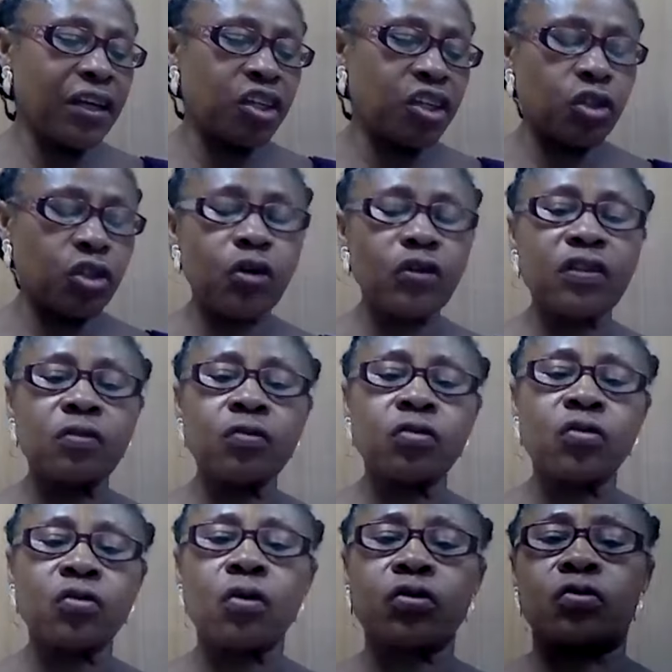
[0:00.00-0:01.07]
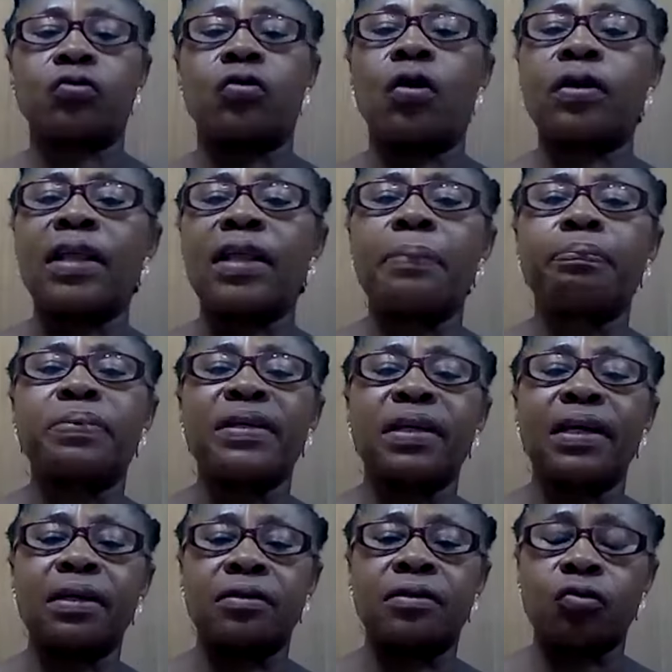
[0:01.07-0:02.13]
She doesn't talk to her
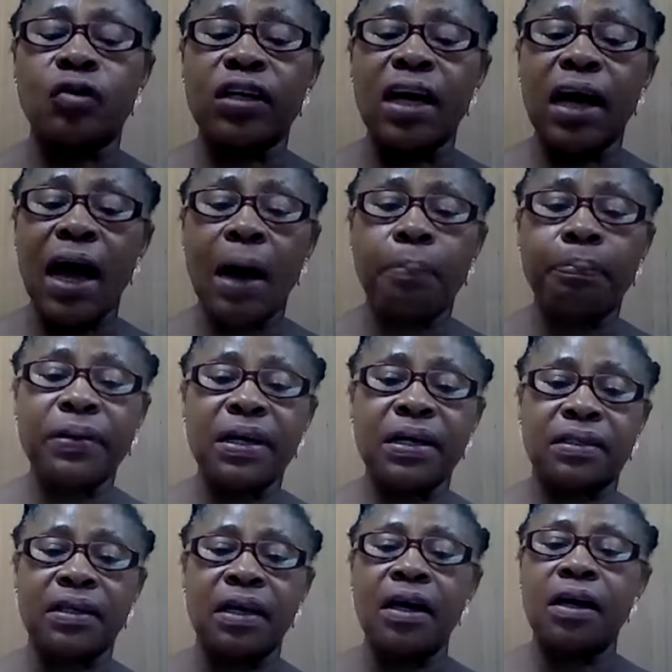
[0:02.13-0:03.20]
peers.